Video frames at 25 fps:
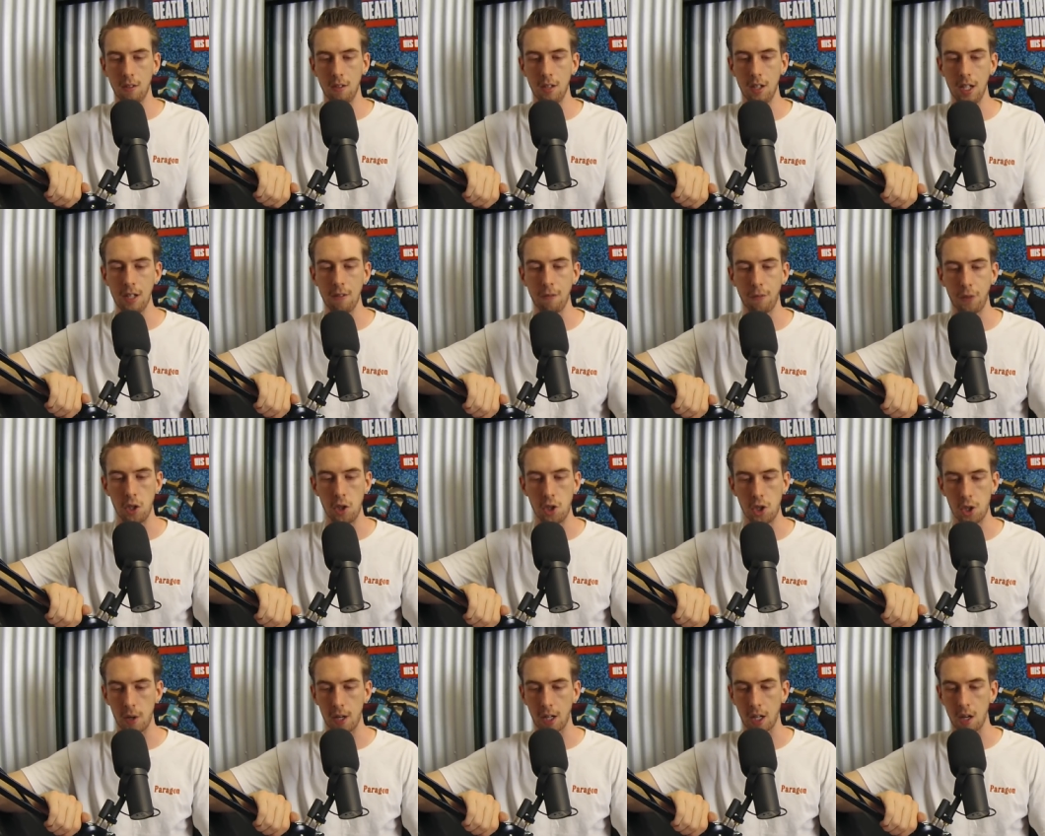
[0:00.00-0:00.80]
in
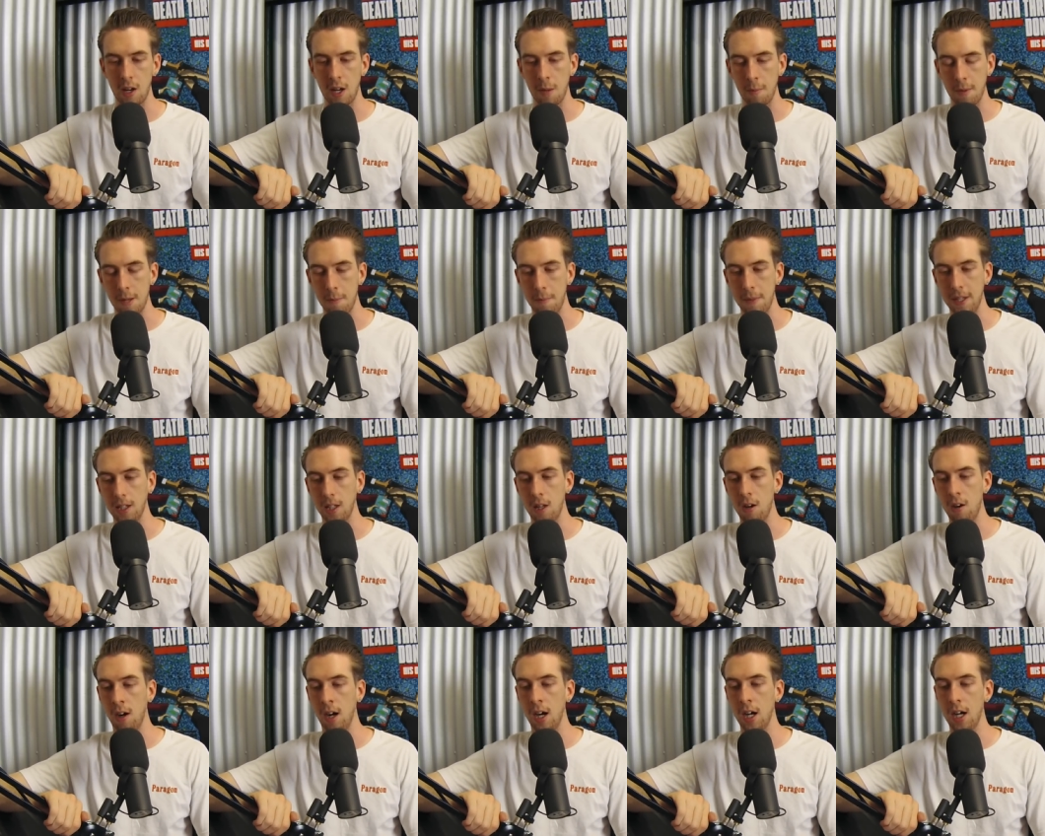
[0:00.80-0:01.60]
future are going to be a bit
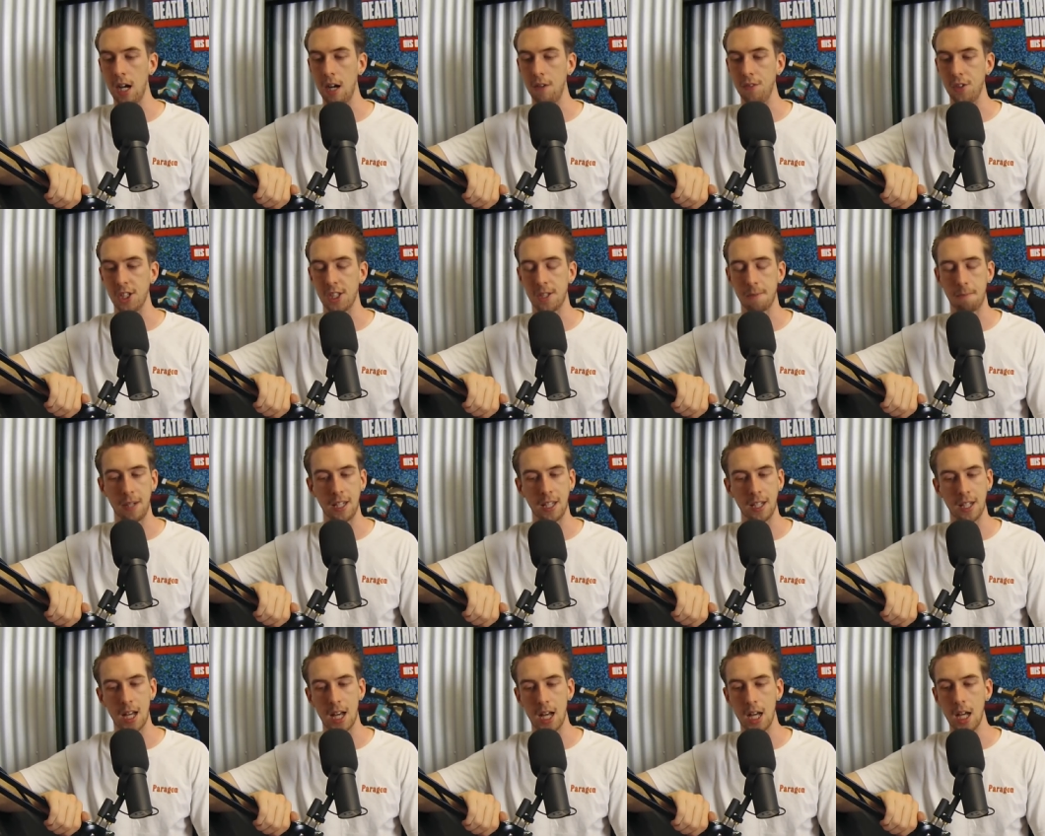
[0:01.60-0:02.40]
longer. I've just
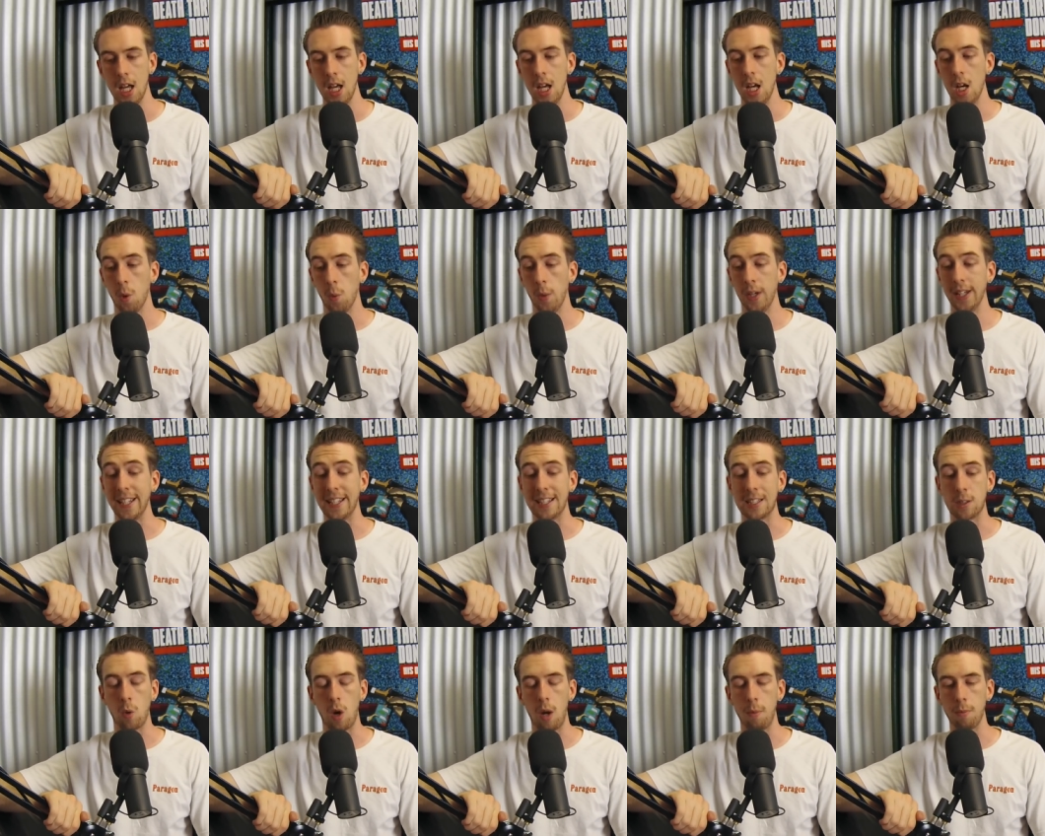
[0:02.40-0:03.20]
been uh, really
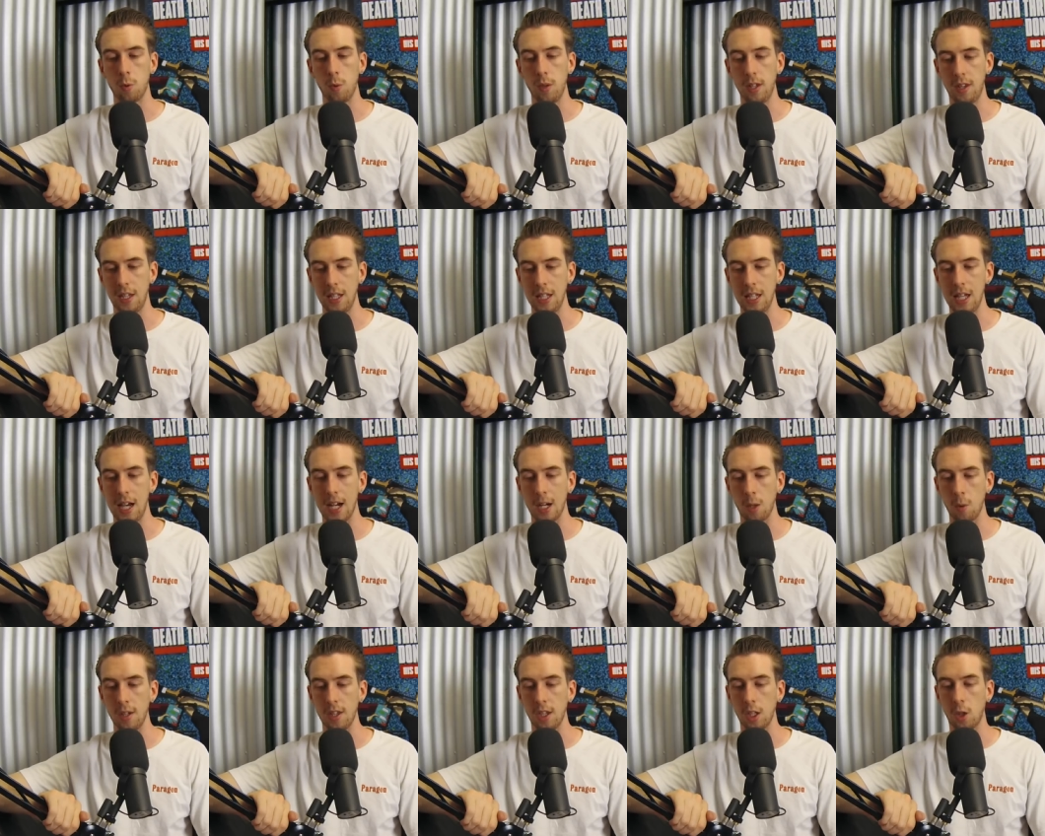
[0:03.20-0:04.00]
swamped with the
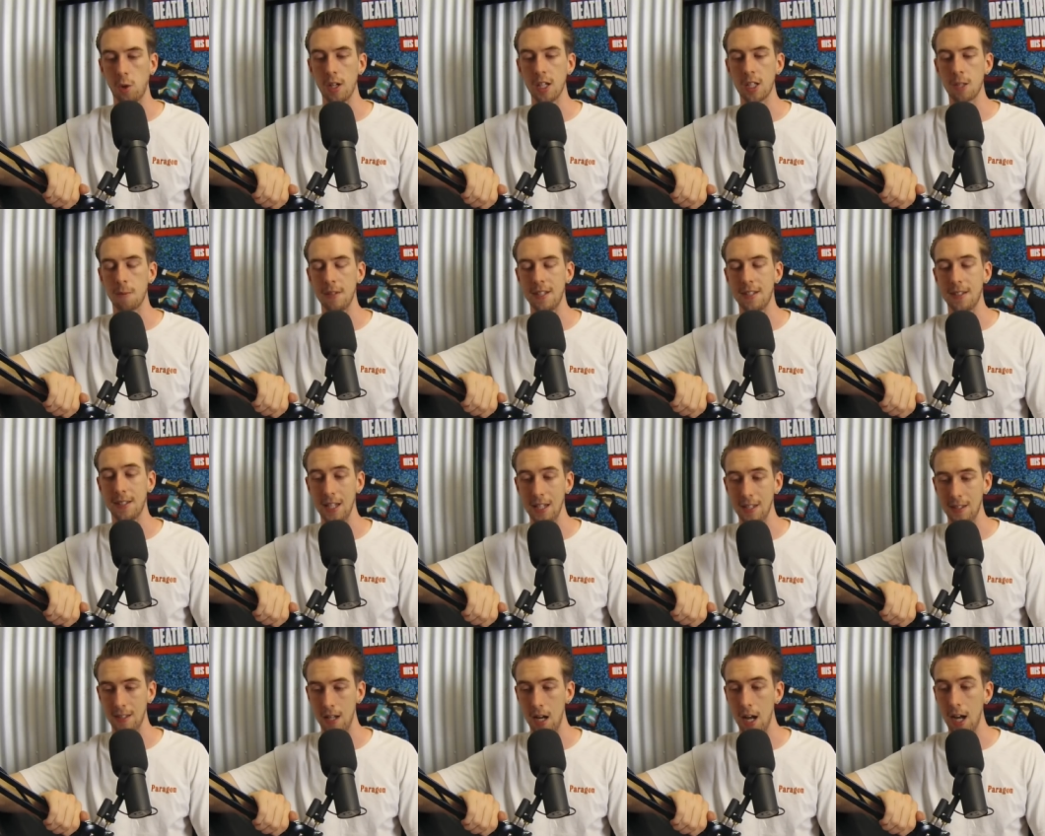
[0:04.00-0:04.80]
uh, with the Christmas
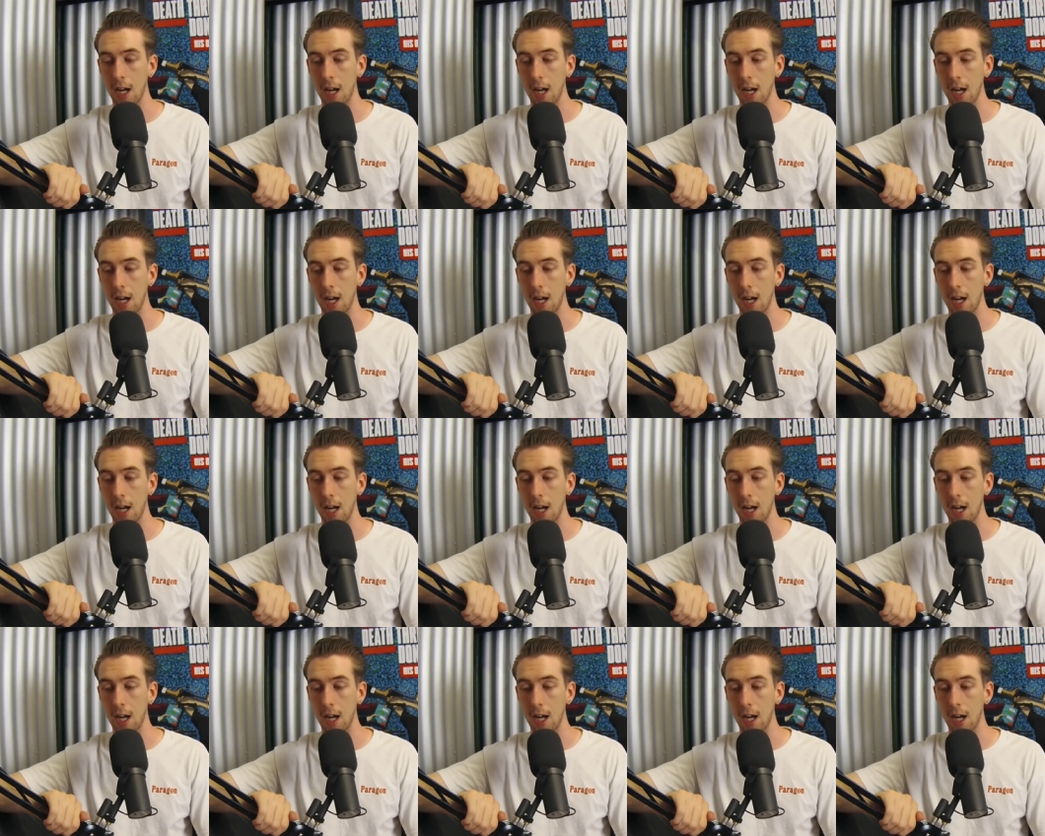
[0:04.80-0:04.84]
season.